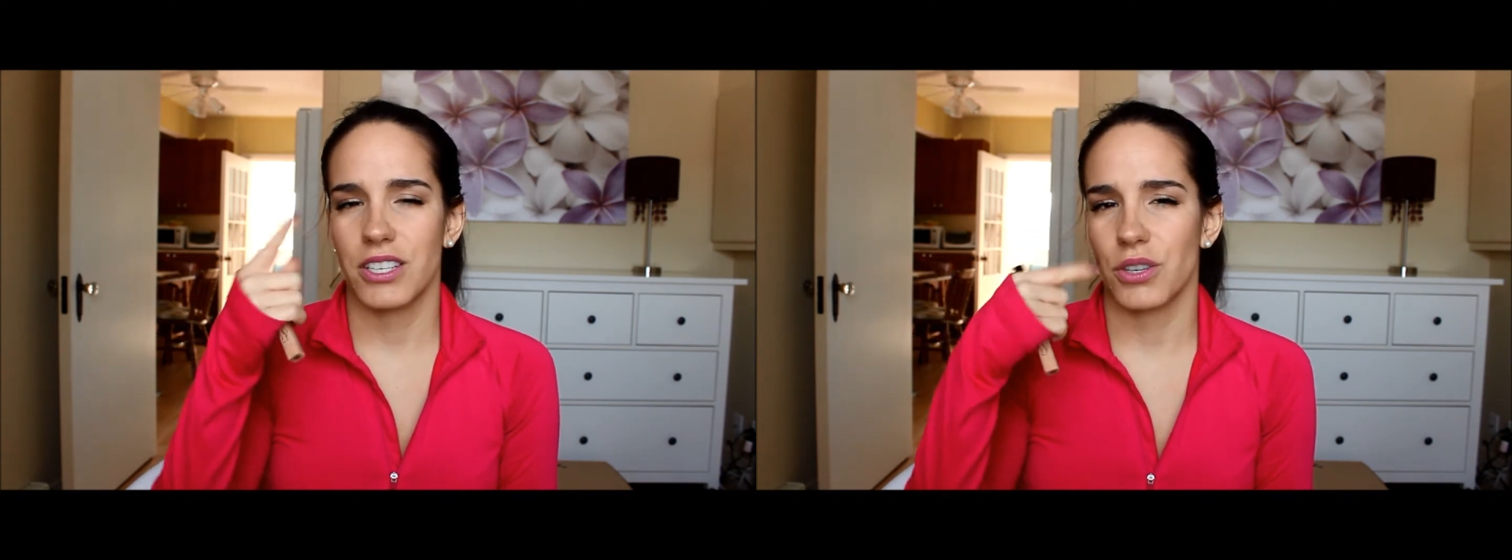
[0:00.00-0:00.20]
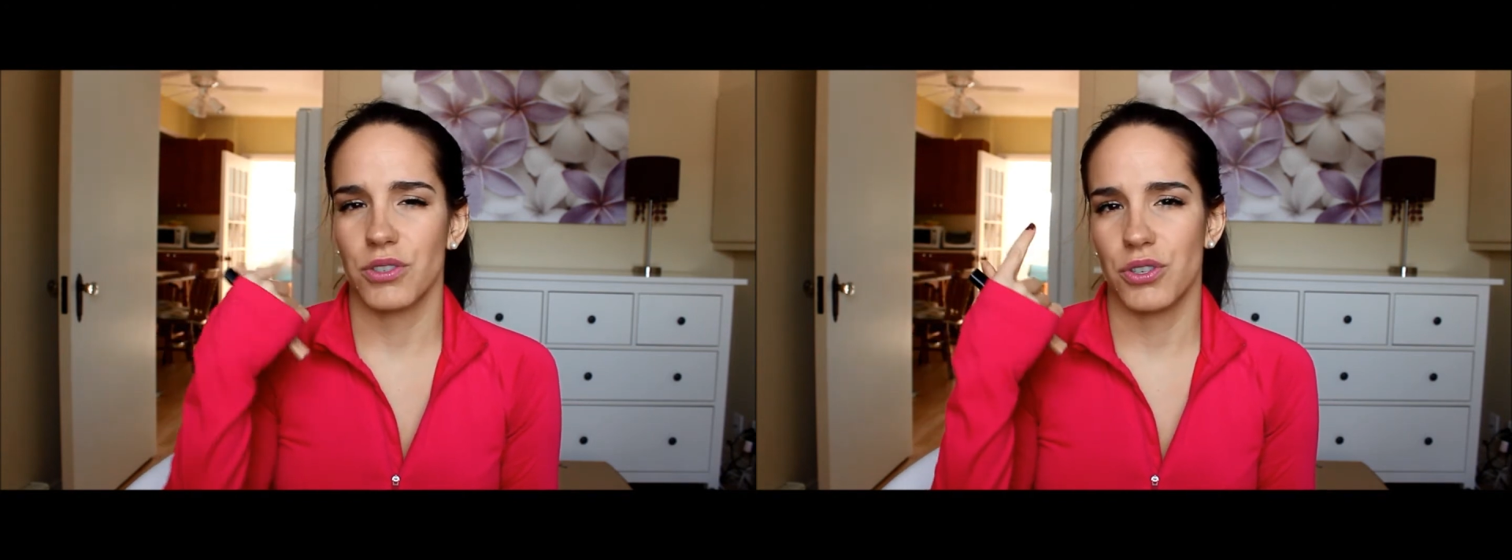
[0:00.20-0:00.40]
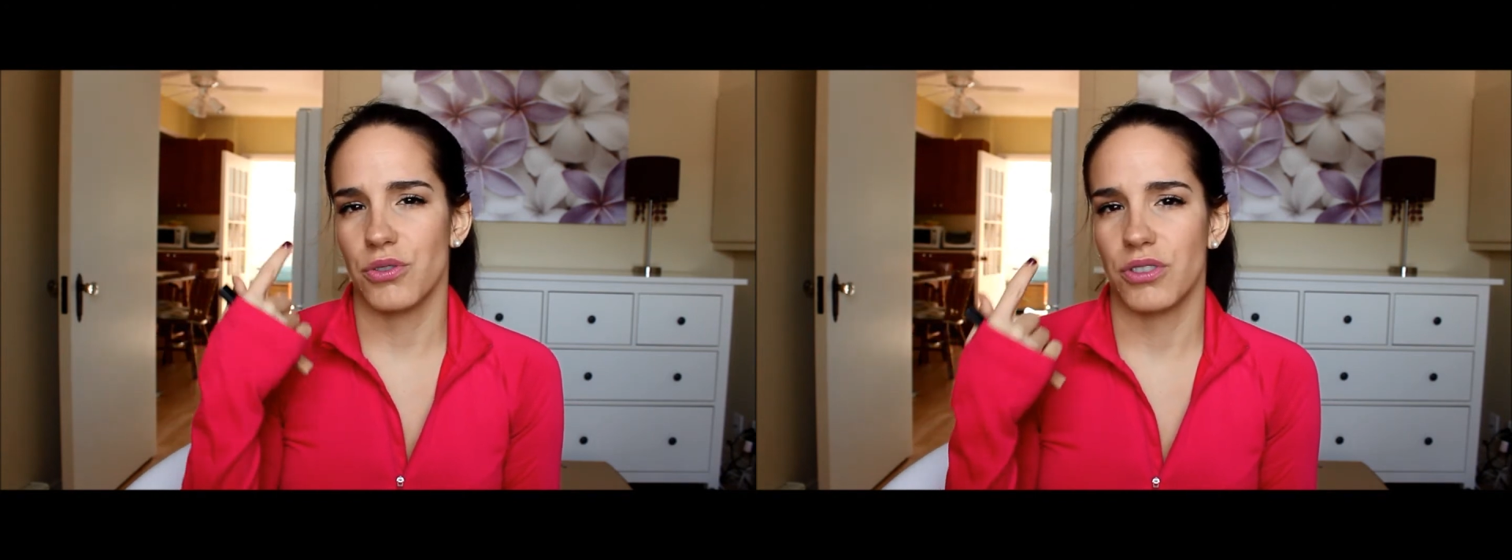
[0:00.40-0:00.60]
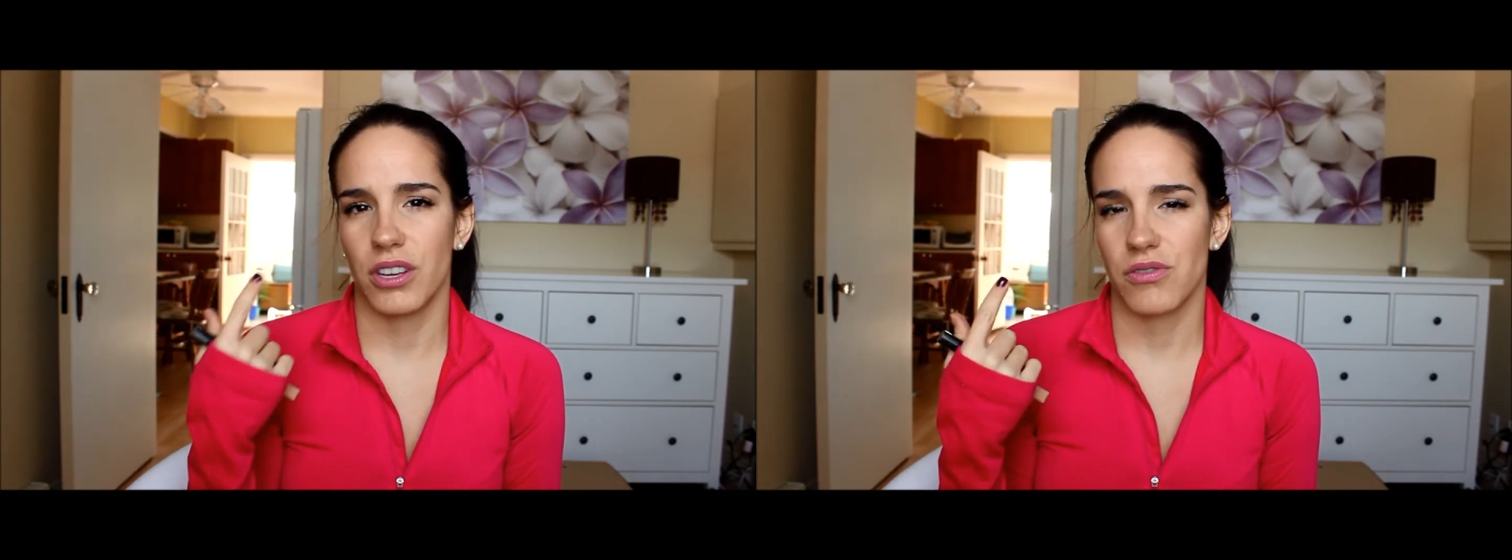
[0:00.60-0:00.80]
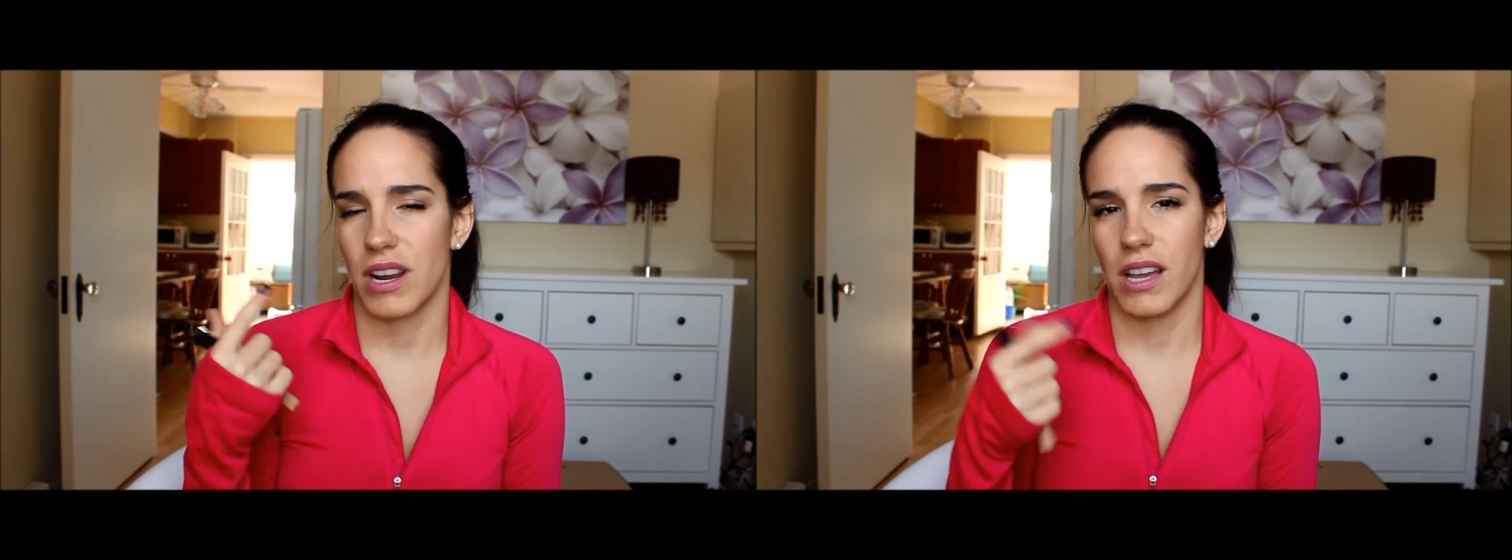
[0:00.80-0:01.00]
don't do
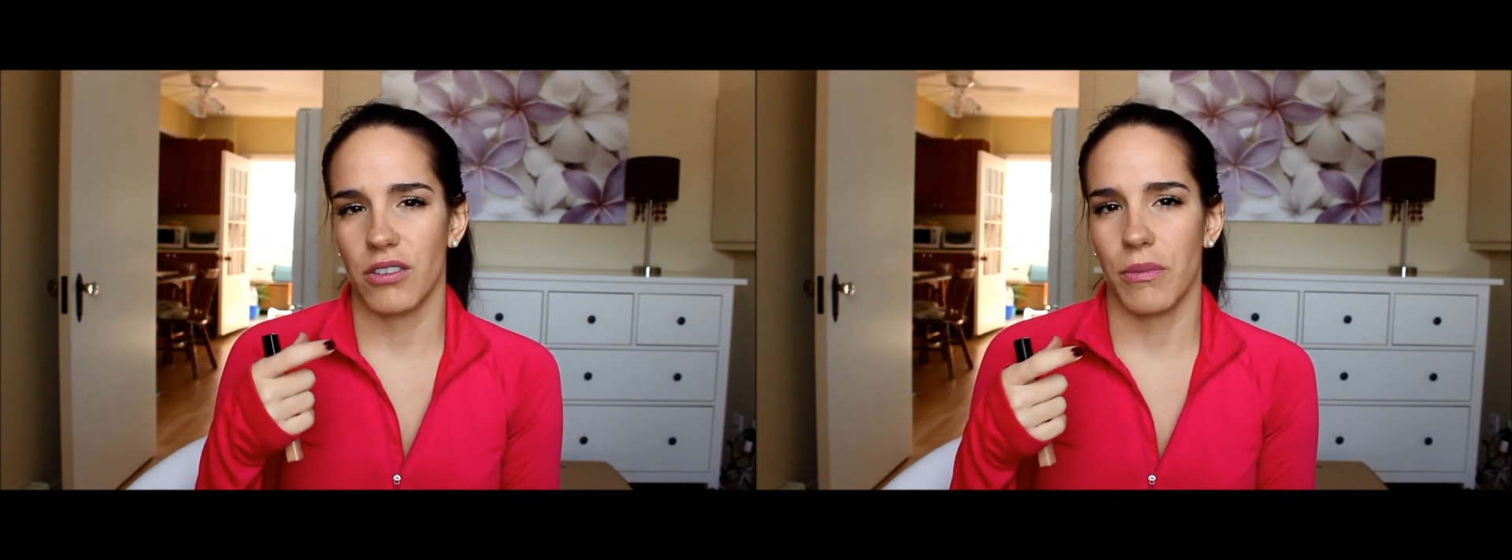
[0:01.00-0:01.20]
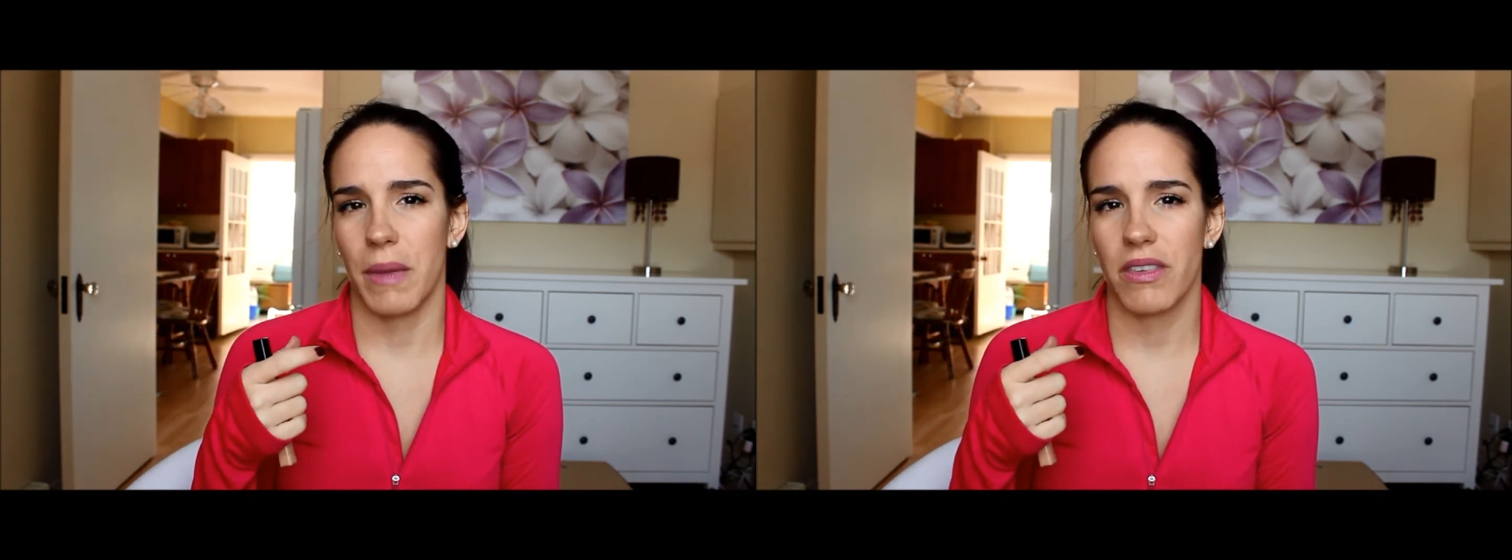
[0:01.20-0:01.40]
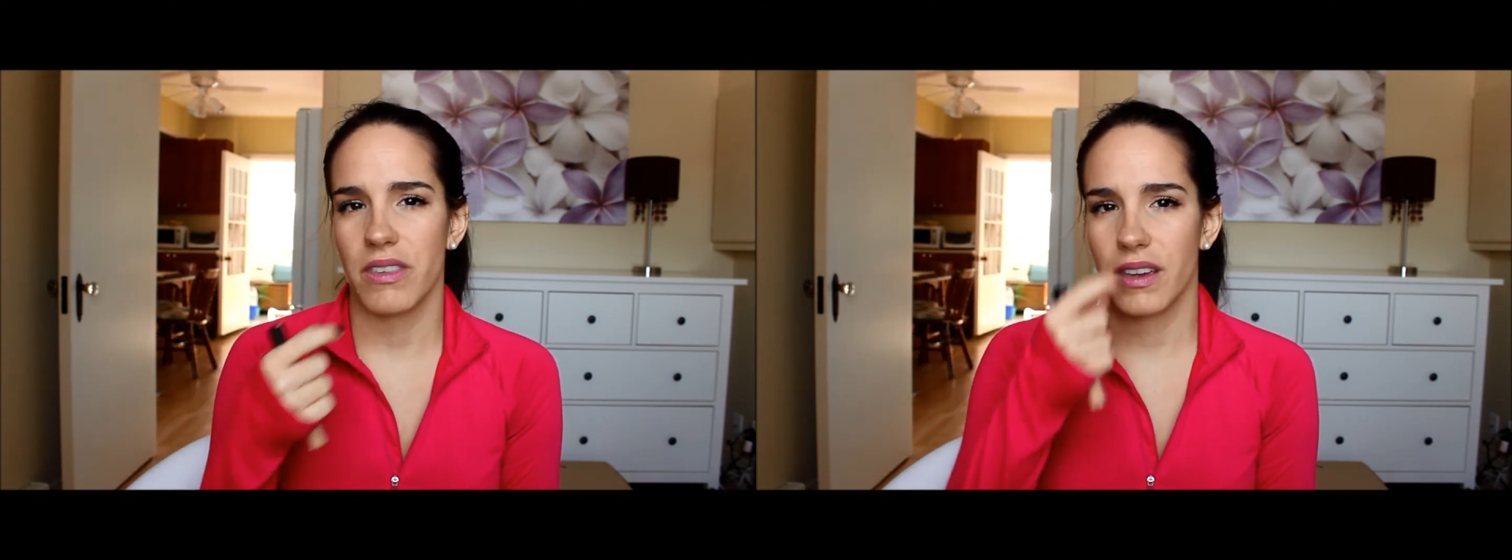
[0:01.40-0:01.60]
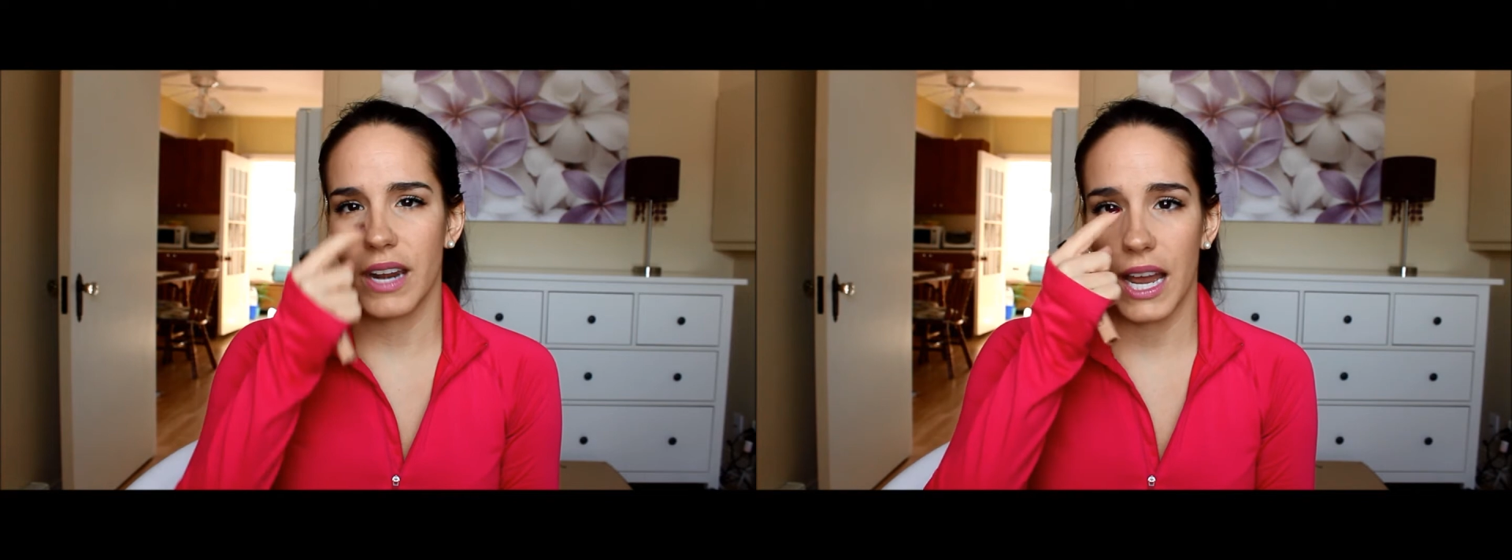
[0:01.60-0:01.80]
the triangle method.